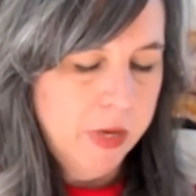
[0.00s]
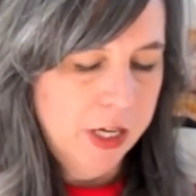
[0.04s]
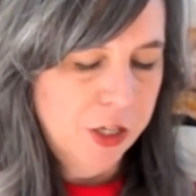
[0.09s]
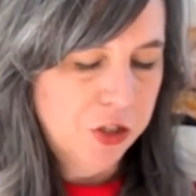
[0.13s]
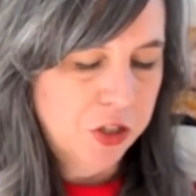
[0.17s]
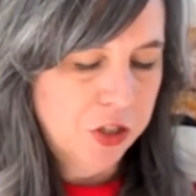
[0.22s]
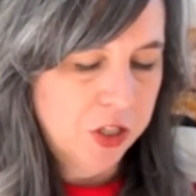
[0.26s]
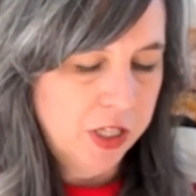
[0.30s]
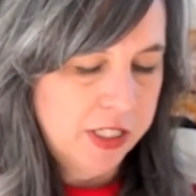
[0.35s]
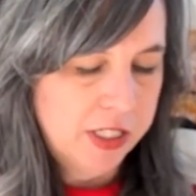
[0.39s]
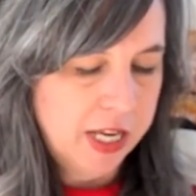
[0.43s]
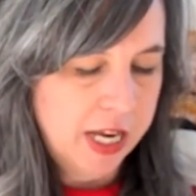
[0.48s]
and I
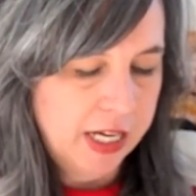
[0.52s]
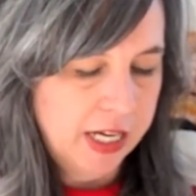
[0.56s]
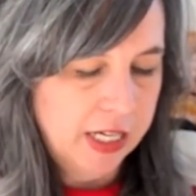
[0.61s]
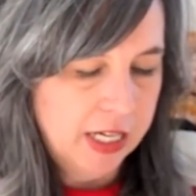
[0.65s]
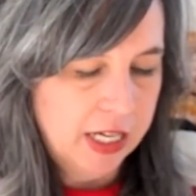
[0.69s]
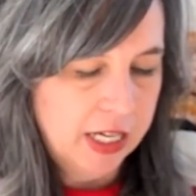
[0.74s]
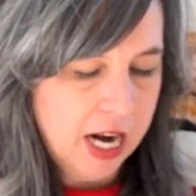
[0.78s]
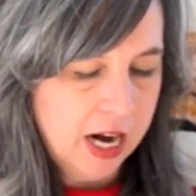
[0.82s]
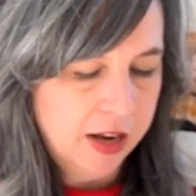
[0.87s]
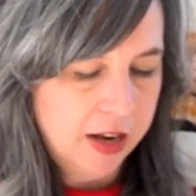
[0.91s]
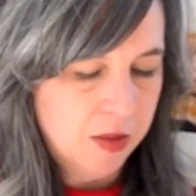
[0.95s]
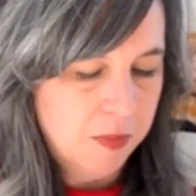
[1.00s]
should have
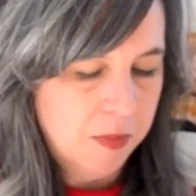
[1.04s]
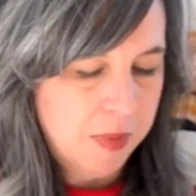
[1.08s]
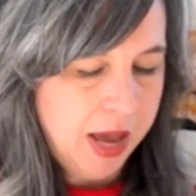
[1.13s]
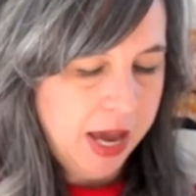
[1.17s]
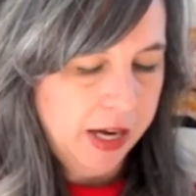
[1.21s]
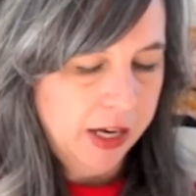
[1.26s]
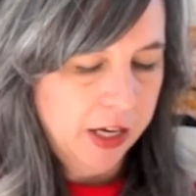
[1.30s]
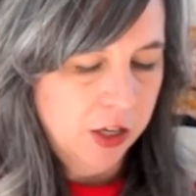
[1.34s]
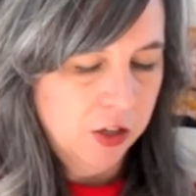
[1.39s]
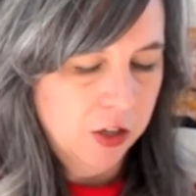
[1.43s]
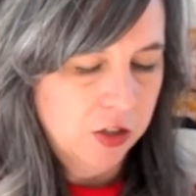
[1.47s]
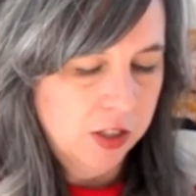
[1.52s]
taken it out of the
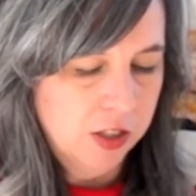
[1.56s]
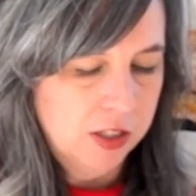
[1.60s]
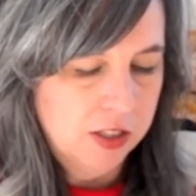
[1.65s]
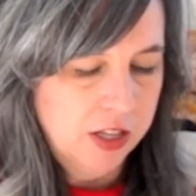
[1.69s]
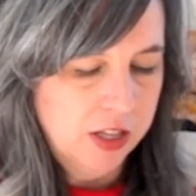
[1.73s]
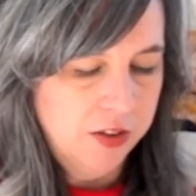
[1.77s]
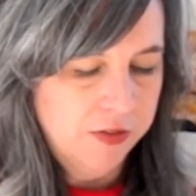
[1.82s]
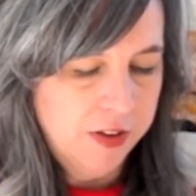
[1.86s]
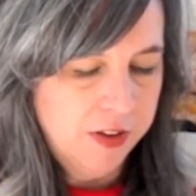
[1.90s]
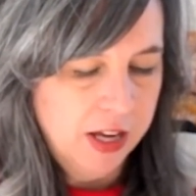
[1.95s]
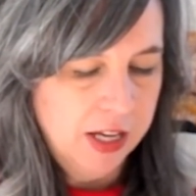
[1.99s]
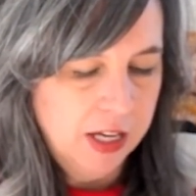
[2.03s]
packets. Let's
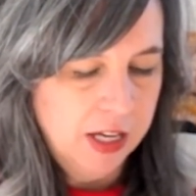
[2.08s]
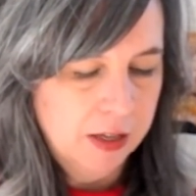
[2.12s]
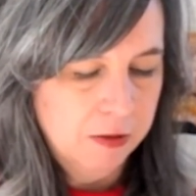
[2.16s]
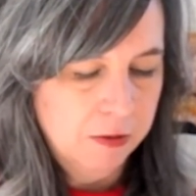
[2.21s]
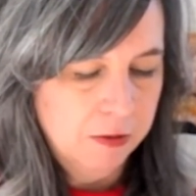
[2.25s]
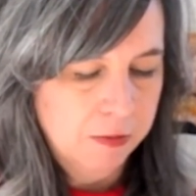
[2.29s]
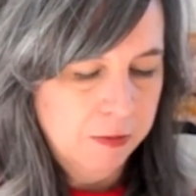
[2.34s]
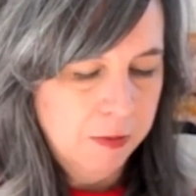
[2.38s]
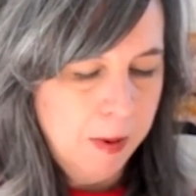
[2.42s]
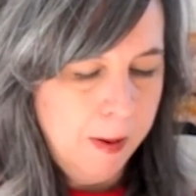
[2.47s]
see if I can.